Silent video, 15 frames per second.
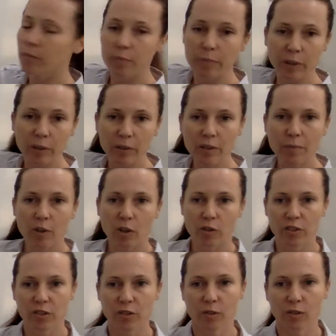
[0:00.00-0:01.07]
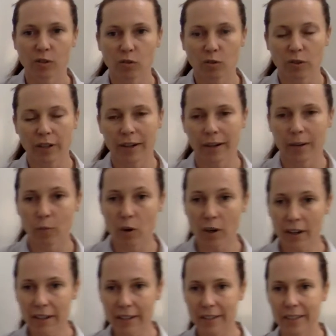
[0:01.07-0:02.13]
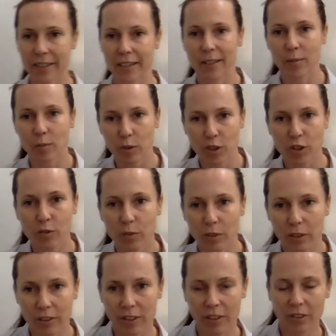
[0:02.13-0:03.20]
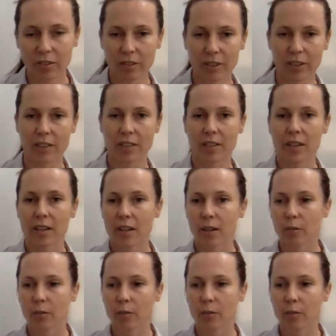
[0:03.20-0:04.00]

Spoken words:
build them on your lawn, and why indeed would you want to do this?